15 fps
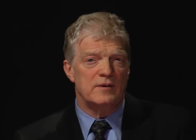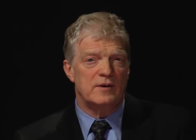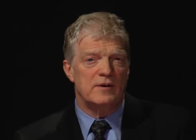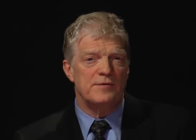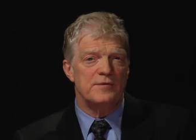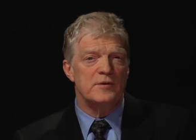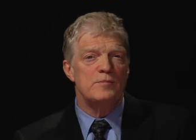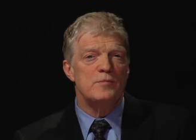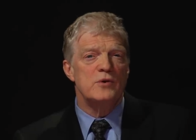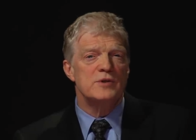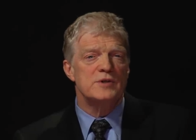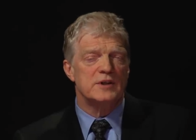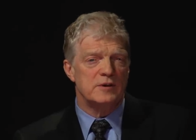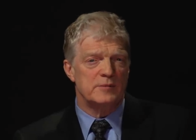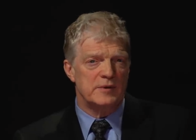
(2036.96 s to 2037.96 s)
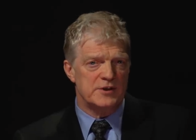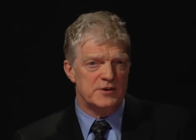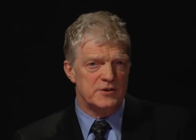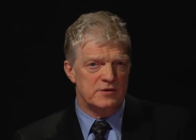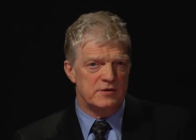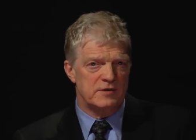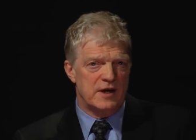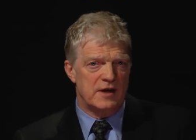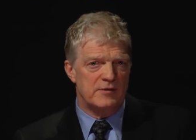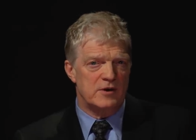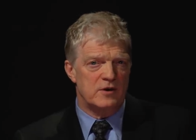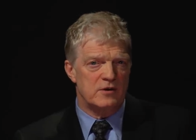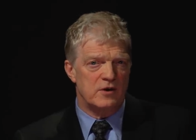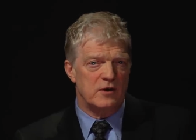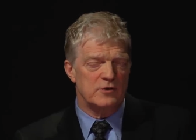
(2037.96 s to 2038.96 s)
Often the music that we listen to now in
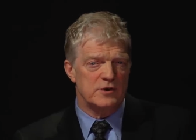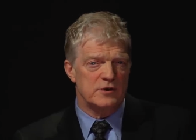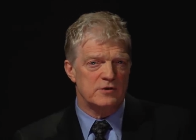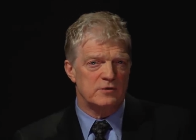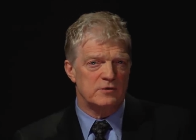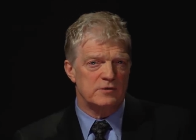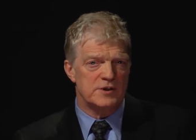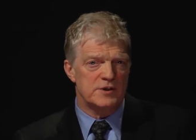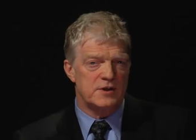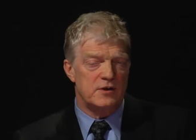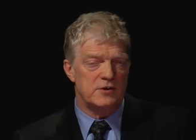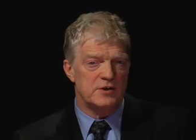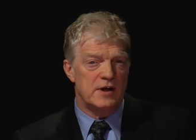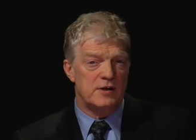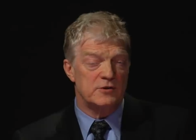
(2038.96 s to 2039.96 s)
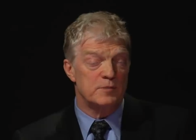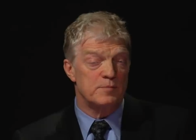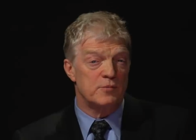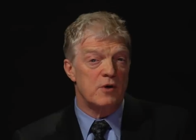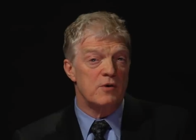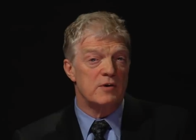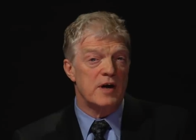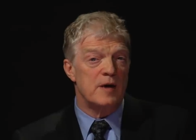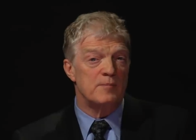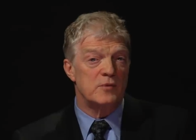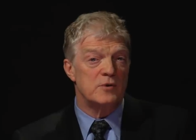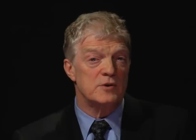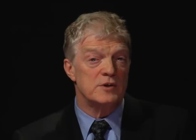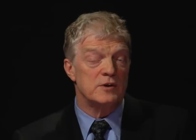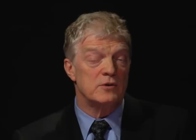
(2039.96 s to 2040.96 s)
our concert halls started out as program
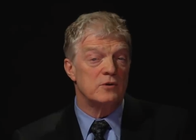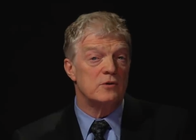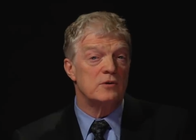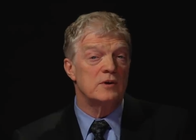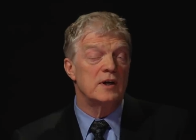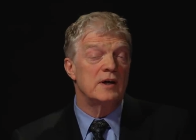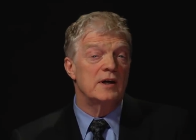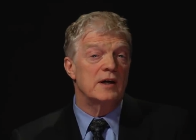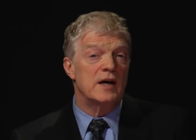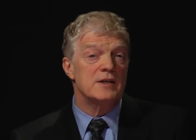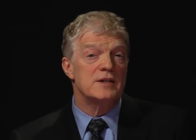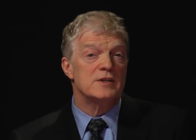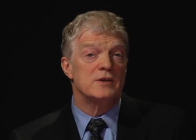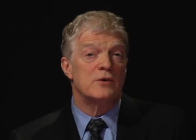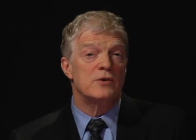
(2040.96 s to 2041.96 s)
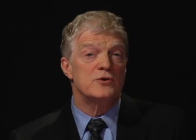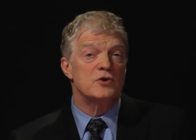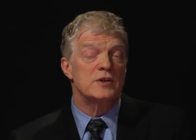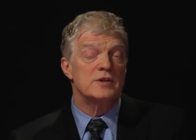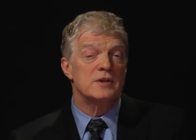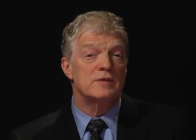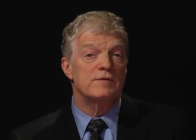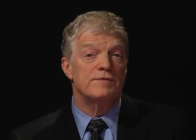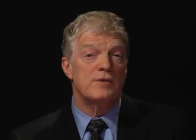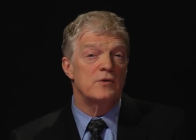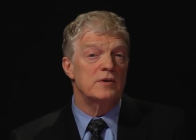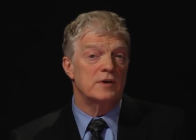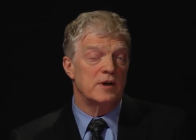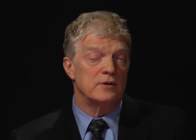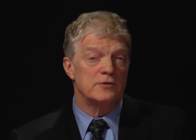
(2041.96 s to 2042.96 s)
music or has its origins in
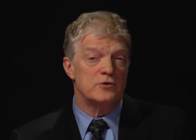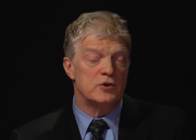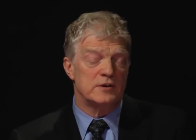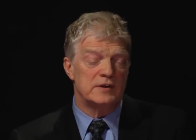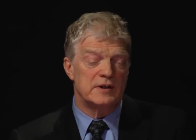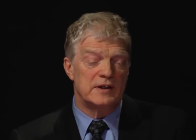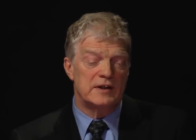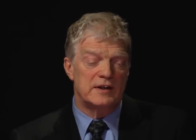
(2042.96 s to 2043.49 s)
folk culture.